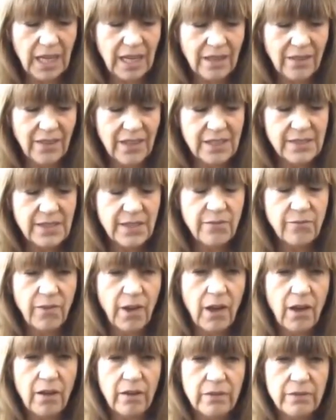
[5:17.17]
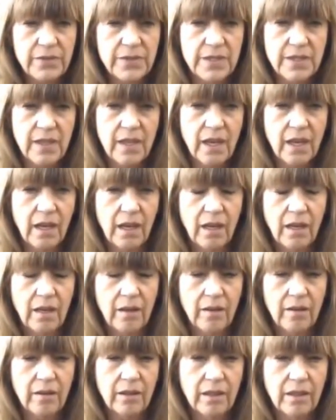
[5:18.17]
this involves
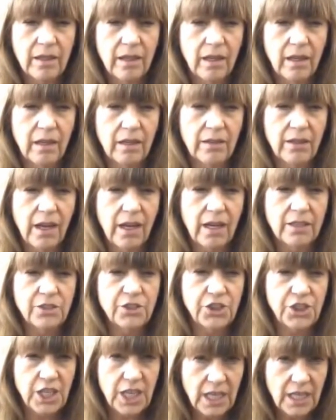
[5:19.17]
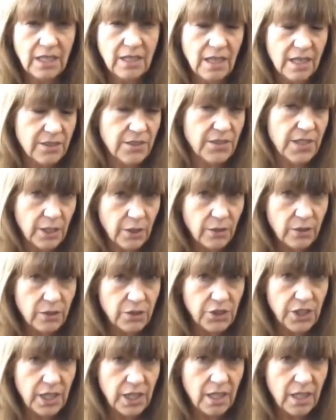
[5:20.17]
a gene, a single
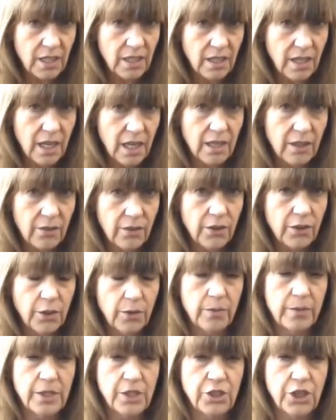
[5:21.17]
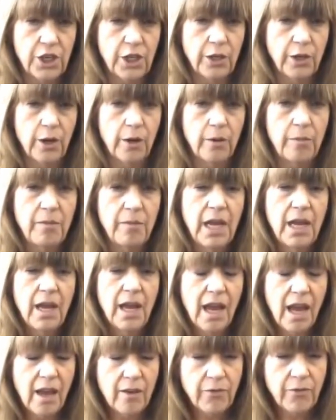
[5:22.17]
gene in the human genome.
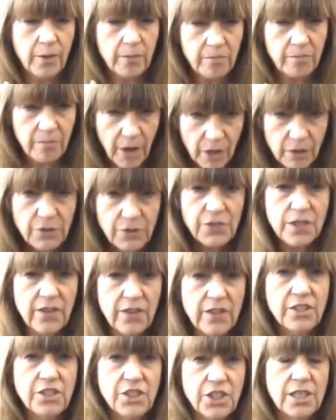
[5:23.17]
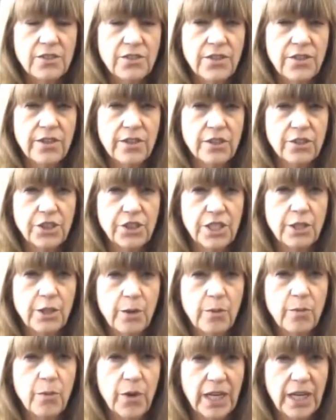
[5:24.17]
And for most of the genes in the
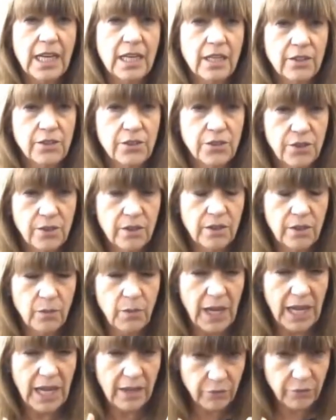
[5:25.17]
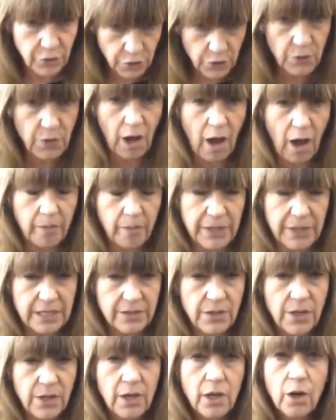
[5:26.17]
genome, we have two
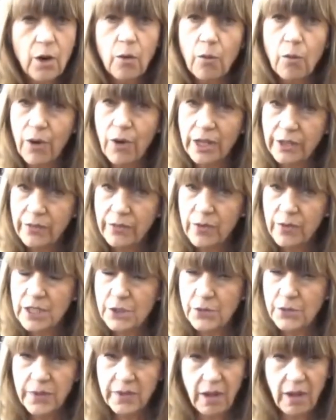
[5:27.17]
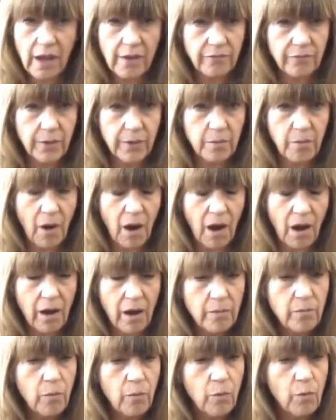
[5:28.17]
copies, one of which we got from
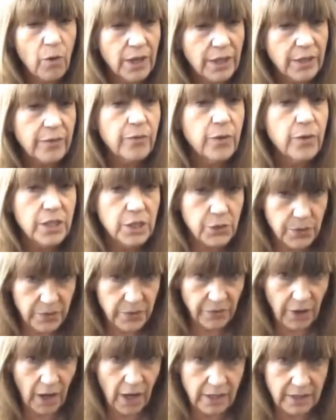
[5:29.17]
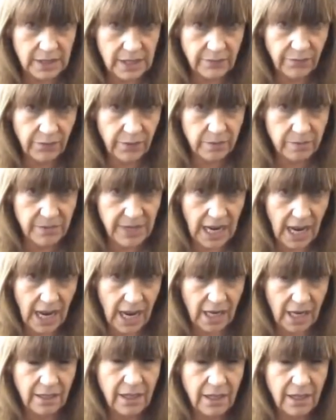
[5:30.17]
mom, one of which we've got from dad.